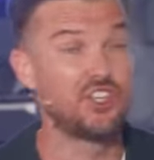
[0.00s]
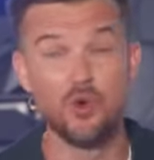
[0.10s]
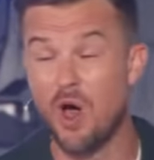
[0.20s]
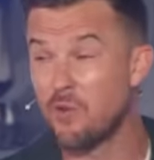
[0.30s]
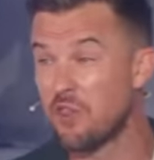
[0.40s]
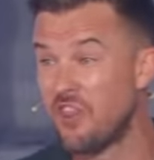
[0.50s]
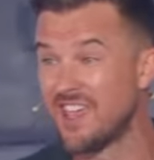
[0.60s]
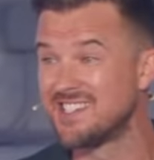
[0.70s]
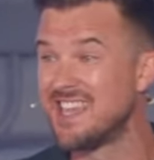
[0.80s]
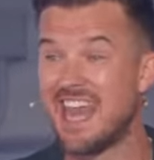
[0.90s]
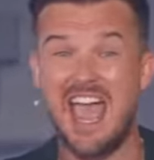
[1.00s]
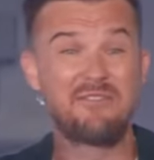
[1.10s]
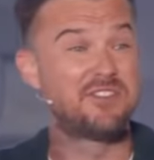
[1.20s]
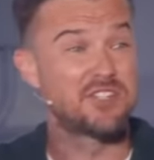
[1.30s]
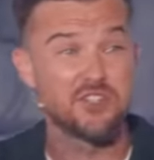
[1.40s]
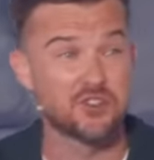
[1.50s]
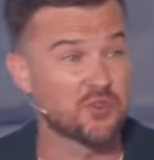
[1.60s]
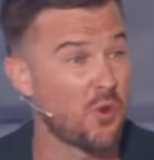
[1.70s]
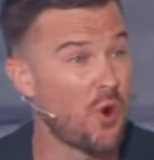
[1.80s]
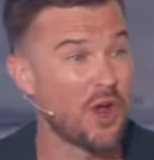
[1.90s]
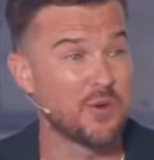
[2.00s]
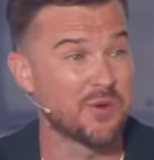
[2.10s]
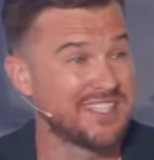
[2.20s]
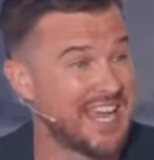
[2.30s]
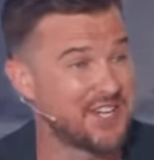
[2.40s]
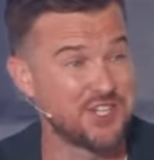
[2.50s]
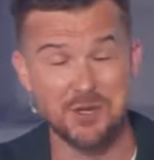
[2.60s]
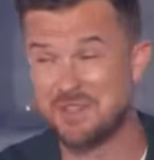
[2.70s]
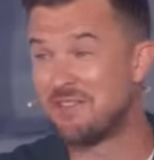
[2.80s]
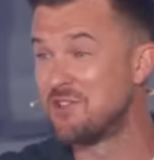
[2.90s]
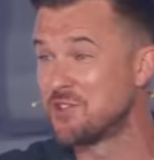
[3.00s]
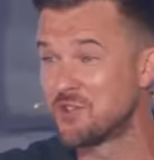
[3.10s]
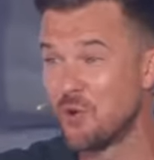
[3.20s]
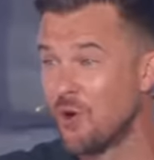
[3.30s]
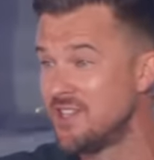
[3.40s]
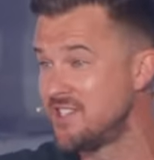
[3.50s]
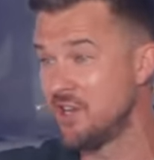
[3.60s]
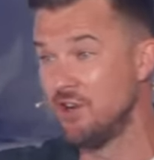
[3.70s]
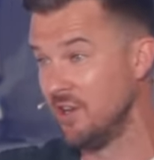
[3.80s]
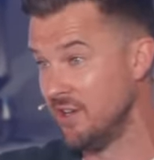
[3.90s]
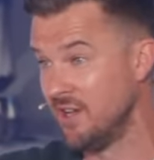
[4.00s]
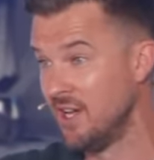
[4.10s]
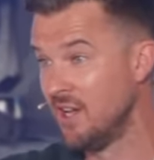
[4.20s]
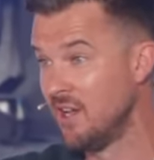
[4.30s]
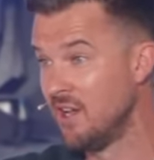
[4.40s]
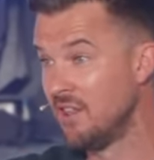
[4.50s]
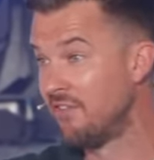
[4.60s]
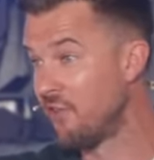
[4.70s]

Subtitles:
two other things that have destroyed relationships and have destroyed singlehood. The